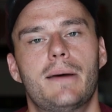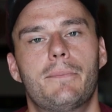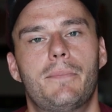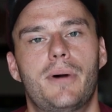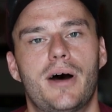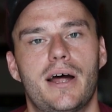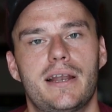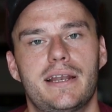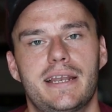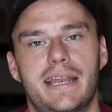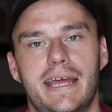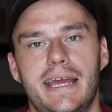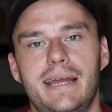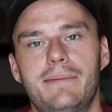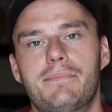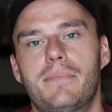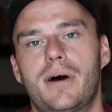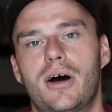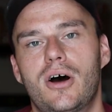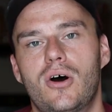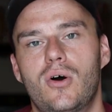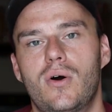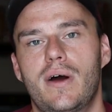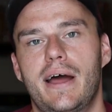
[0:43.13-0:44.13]
but
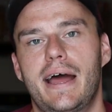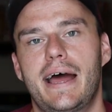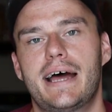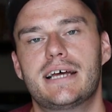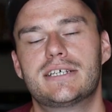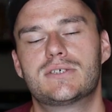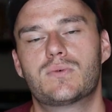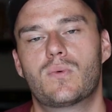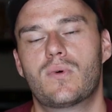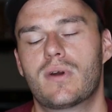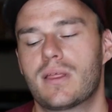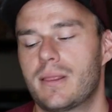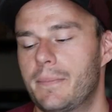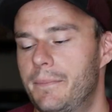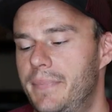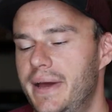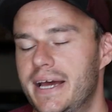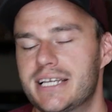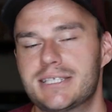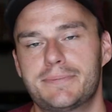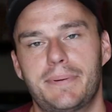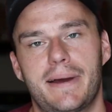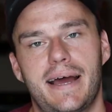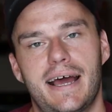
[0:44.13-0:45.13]
NEMO has one of the
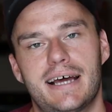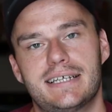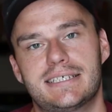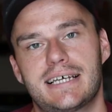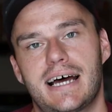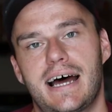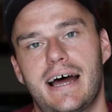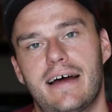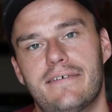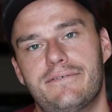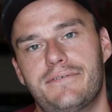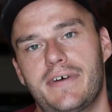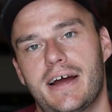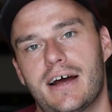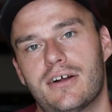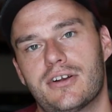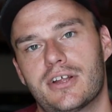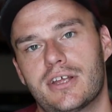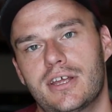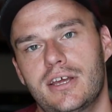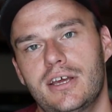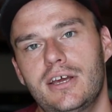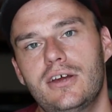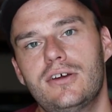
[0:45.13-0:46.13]
best pads I have
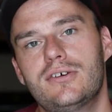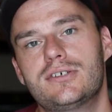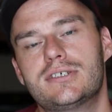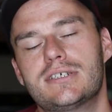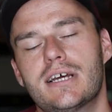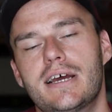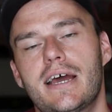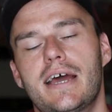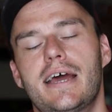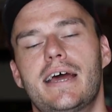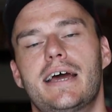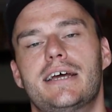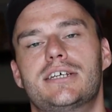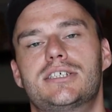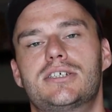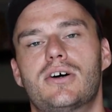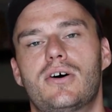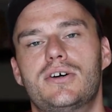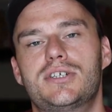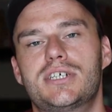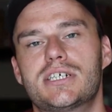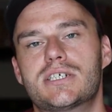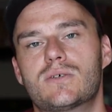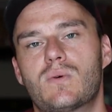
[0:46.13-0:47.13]
found to use. And so
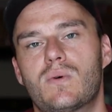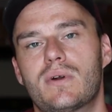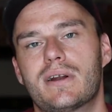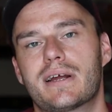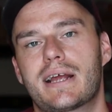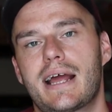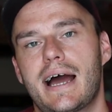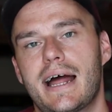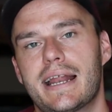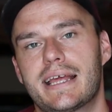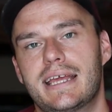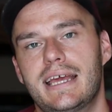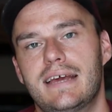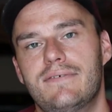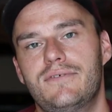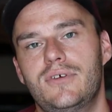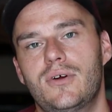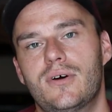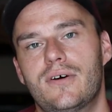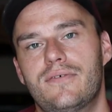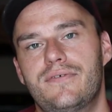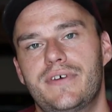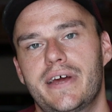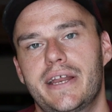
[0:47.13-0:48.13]
I just wanted to kind of give
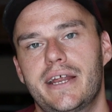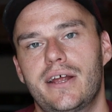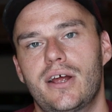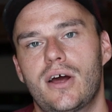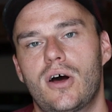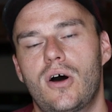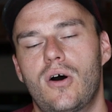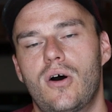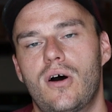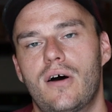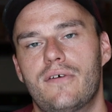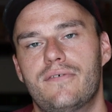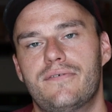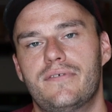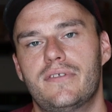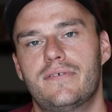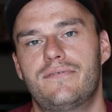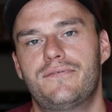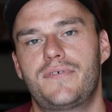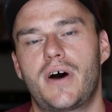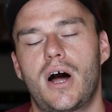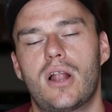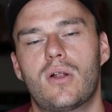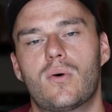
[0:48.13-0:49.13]
you a video of
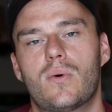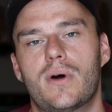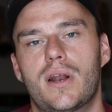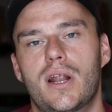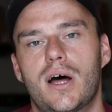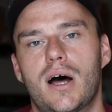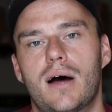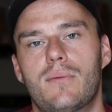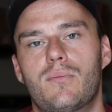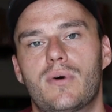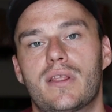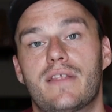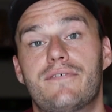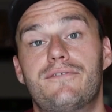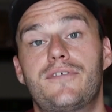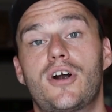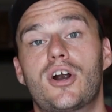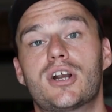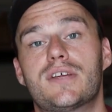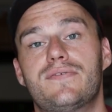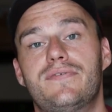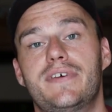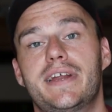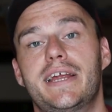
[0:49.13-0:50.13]
following up with the
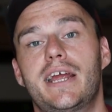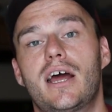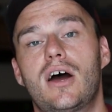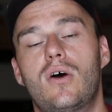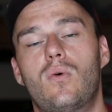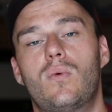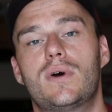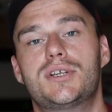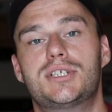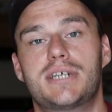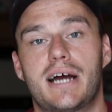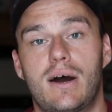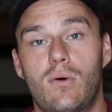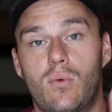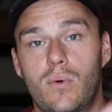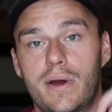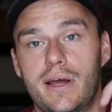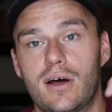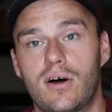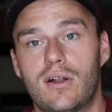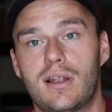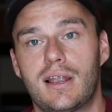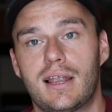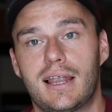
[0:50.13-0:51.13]
first video, which I
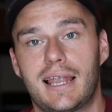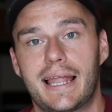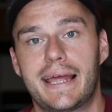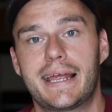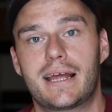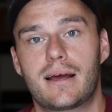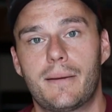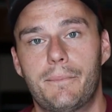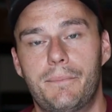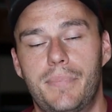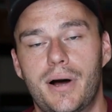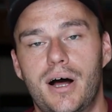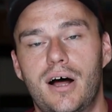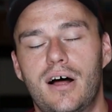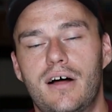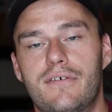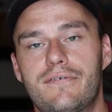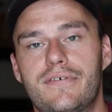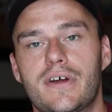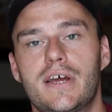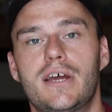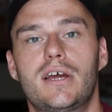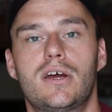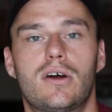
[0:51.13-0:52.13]
will link
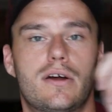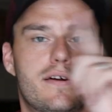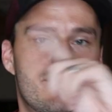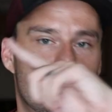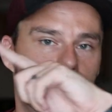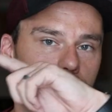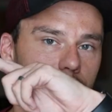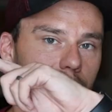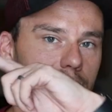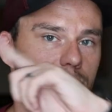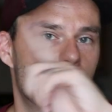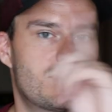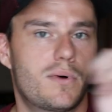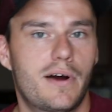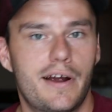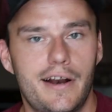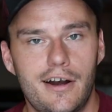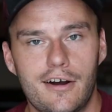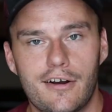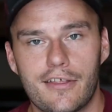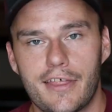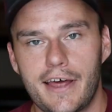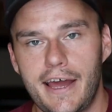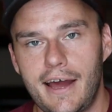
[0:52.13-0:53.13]
above if it's this way
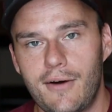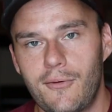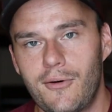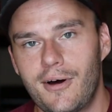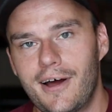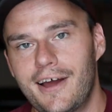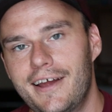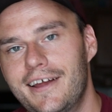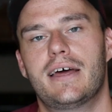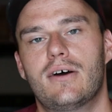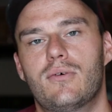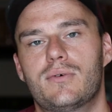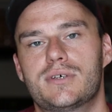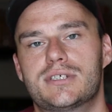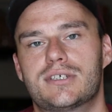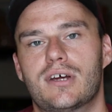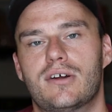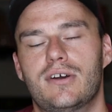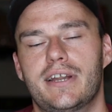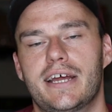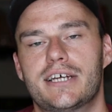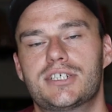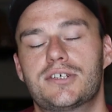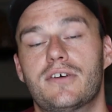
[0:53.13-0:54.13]
or that way. That was
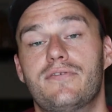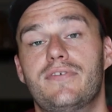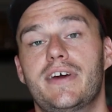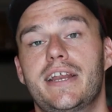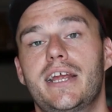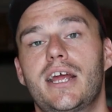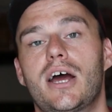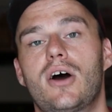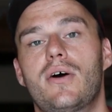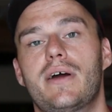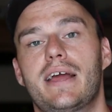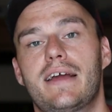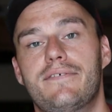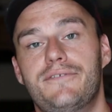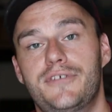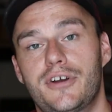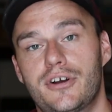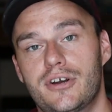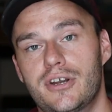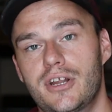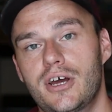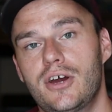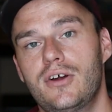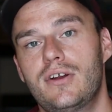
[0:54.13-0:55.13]
their initial video. If
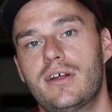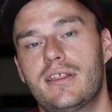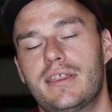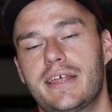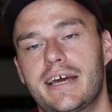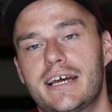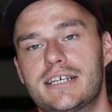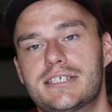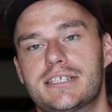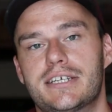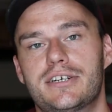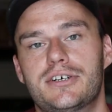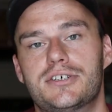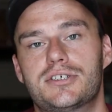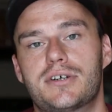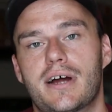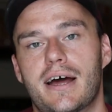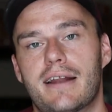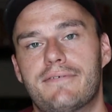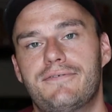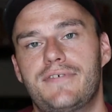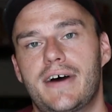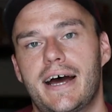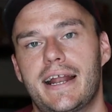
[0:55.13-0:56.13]
you're new to this and you're
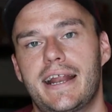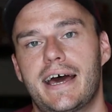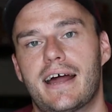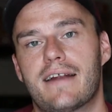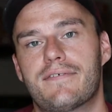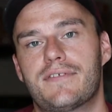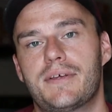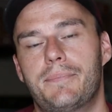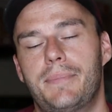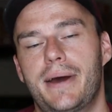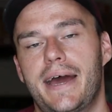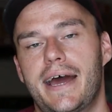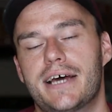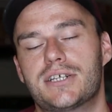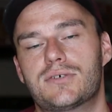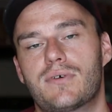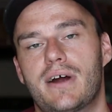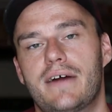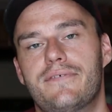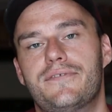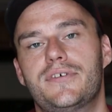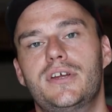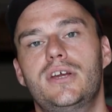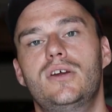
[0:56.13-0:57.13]
trying to find out if the pad's
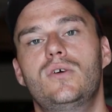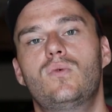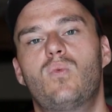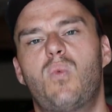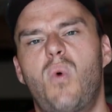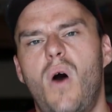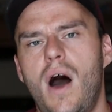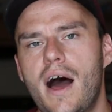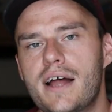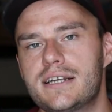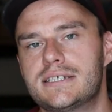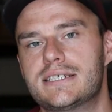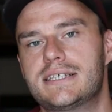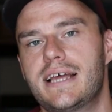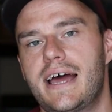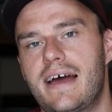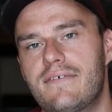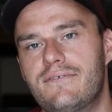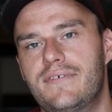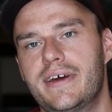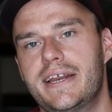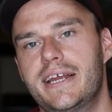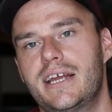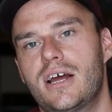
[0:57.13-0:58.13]
right for you, watch
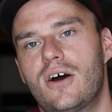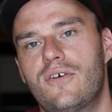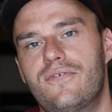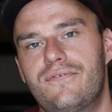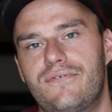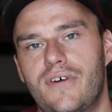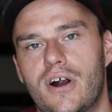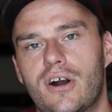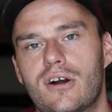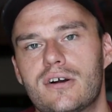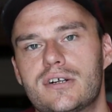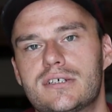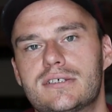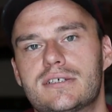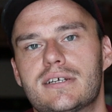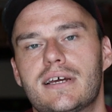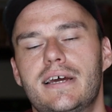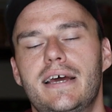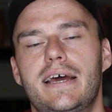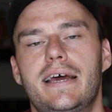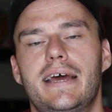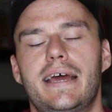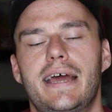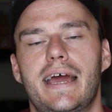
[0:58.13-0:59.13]
that video first
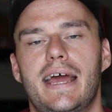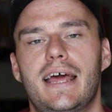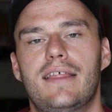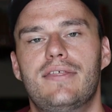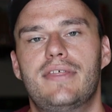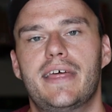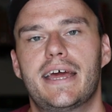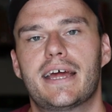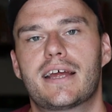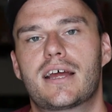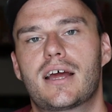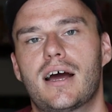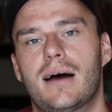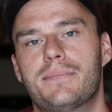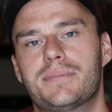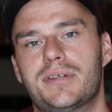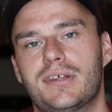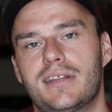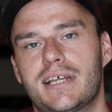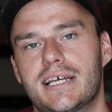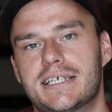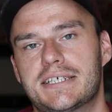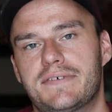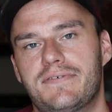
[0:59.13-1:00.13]
and then come
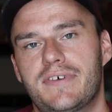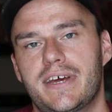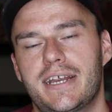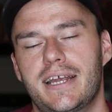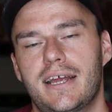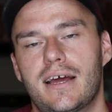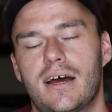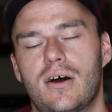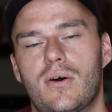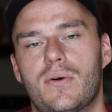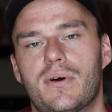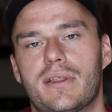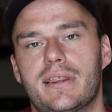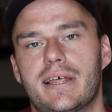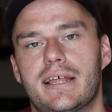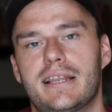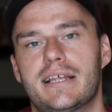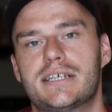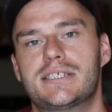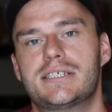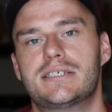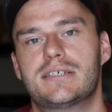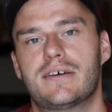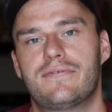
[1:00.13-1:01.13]
to this video, and then
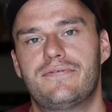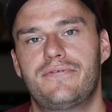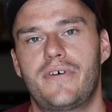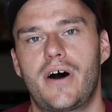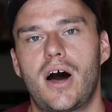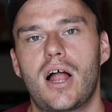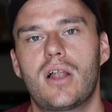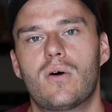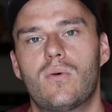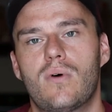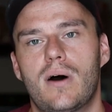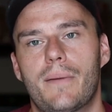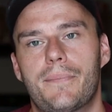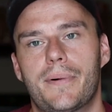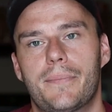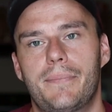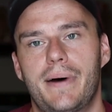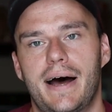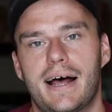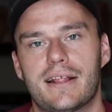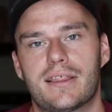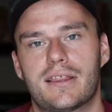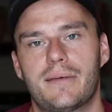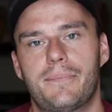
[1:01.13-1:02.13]
this is a follow-up
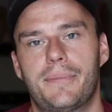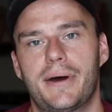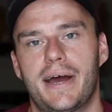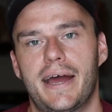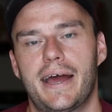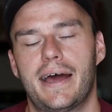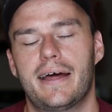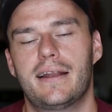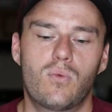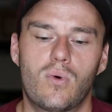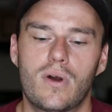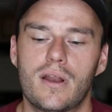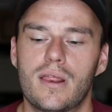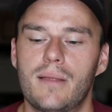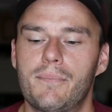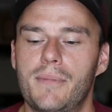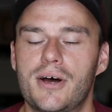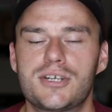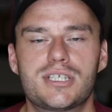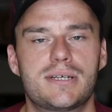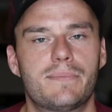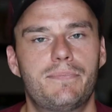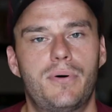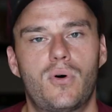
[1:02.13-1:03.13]
about the pad. One of the
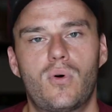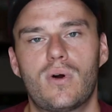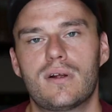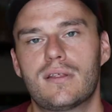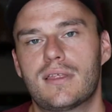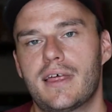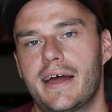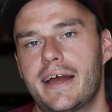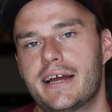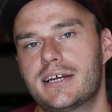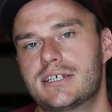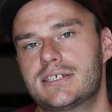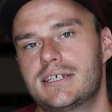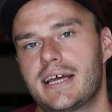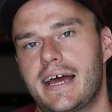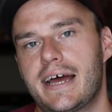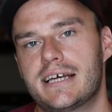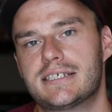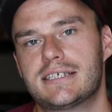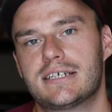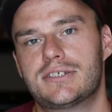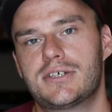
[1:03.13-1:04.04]
most important things, as